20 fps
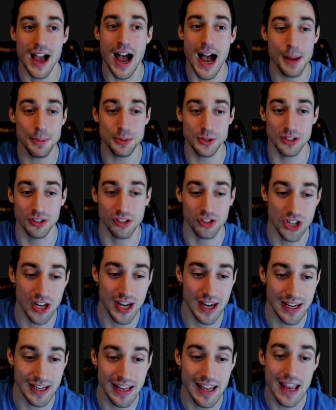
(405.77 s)
options
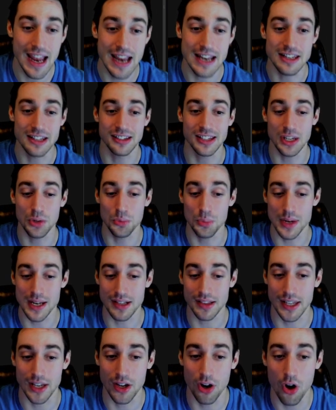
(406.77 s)
chain and you see
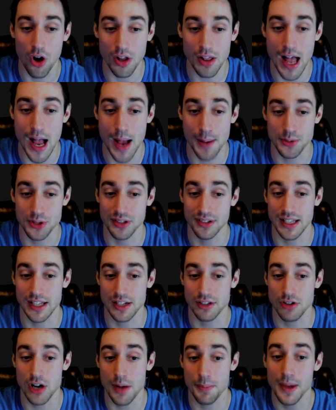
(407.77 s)
weekly call options that
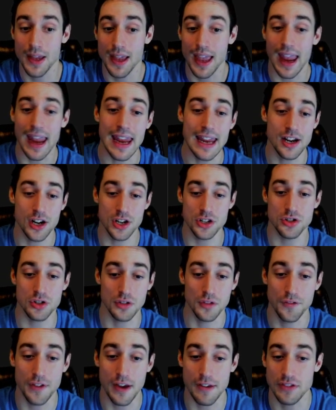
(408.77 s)
are up
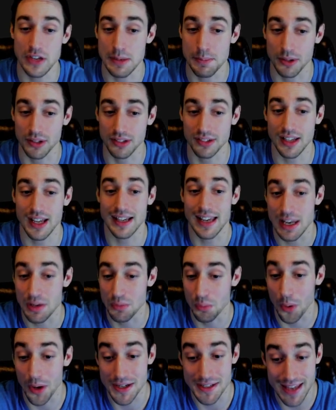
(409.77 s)
850% in
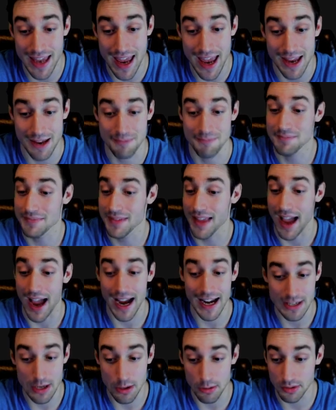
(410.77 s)
one day.
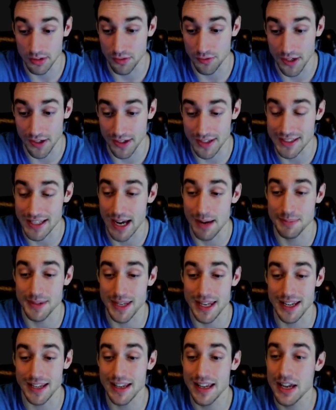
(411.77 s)
I know it's very
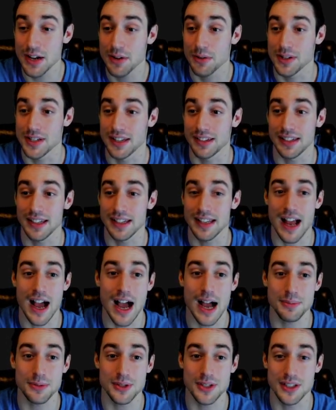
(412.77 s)
tempting when you see an
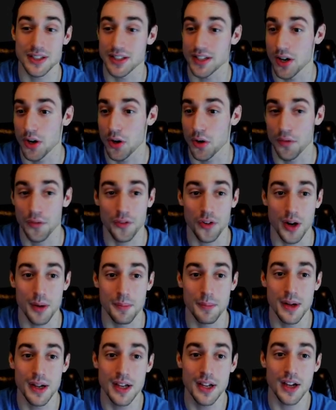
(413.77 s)
option go
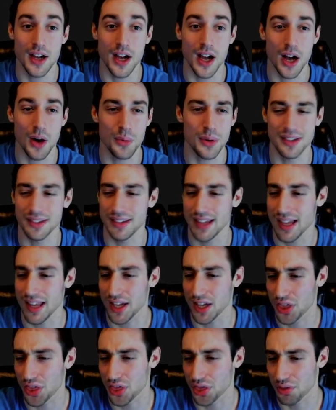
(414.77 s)
from uh, what is that
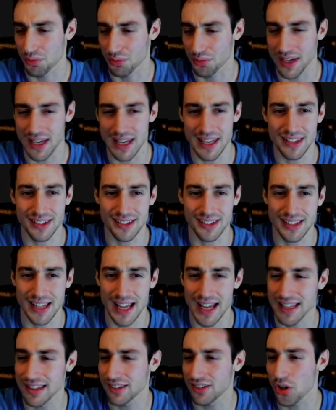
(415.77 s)
like three
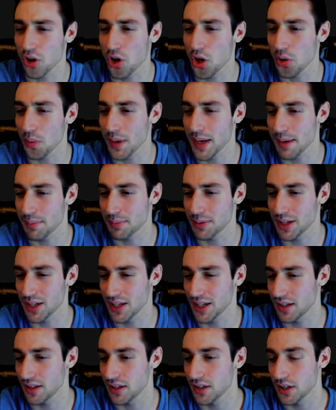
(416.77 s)
cents all the way up
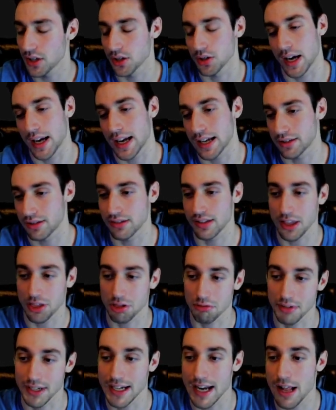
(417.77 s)
to, or I guess you say
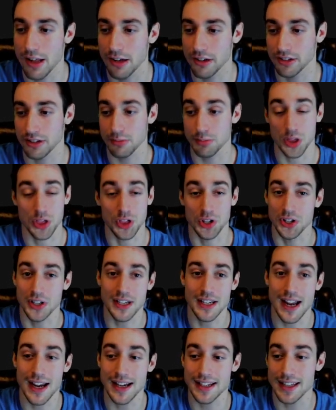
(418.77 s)
three dollars up to thirty
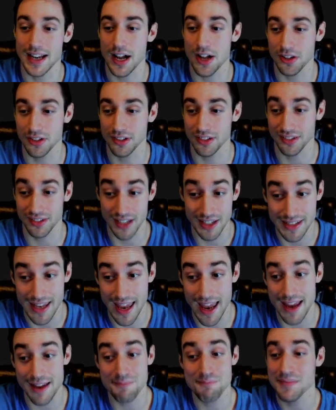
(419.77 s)
nine dollars in a
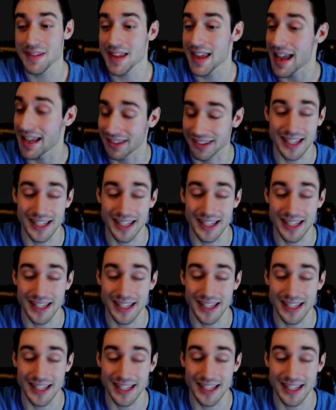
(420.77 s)
day. It's